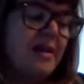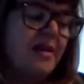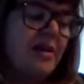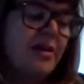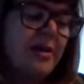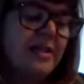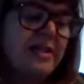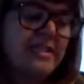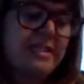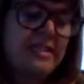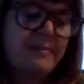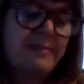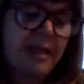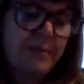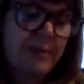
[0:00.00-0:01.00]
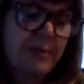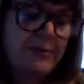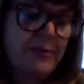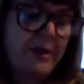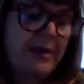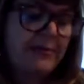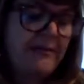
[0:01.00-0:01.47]
The course is made up of
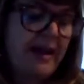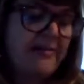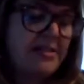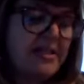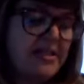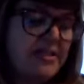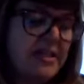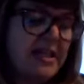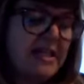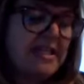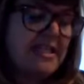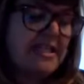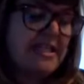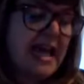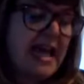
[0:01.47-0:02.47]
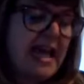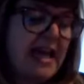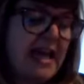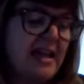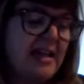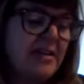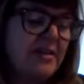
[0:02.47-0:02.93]
25 students,
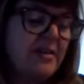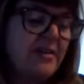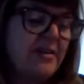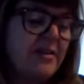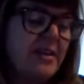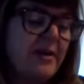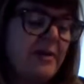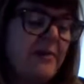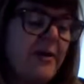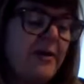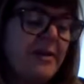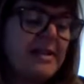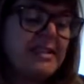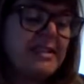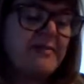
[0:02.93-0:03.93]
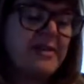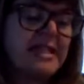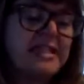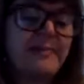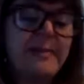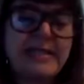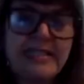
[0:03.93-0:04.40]
and the focus of
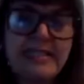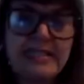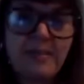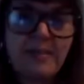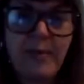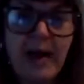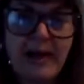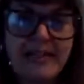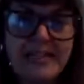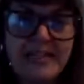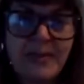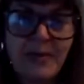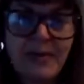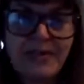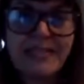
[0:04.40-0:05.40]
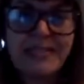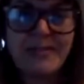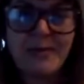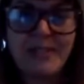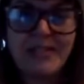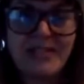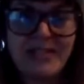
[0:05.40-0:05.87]
these business and practice courses,
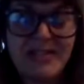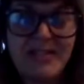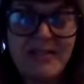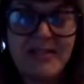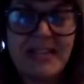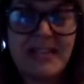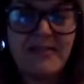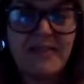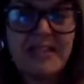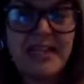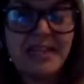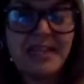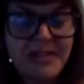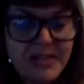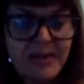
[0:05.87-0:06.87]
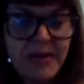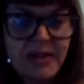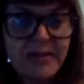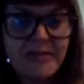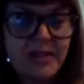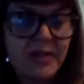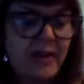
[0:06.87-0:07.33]
which students have to take 2
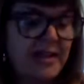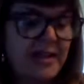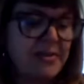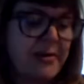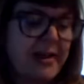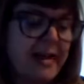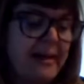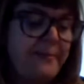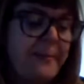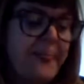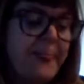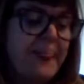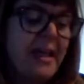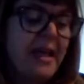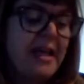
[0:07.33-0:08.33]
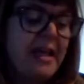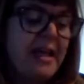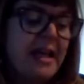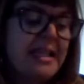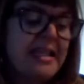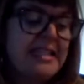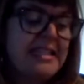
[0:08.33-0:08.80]
of to graduate,
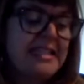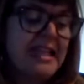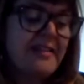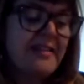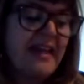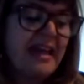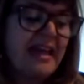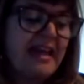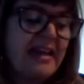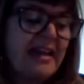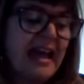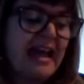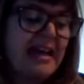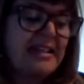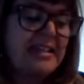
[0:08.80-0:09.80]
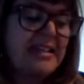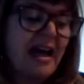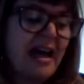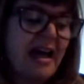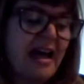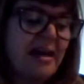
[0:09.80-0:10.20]
is that they get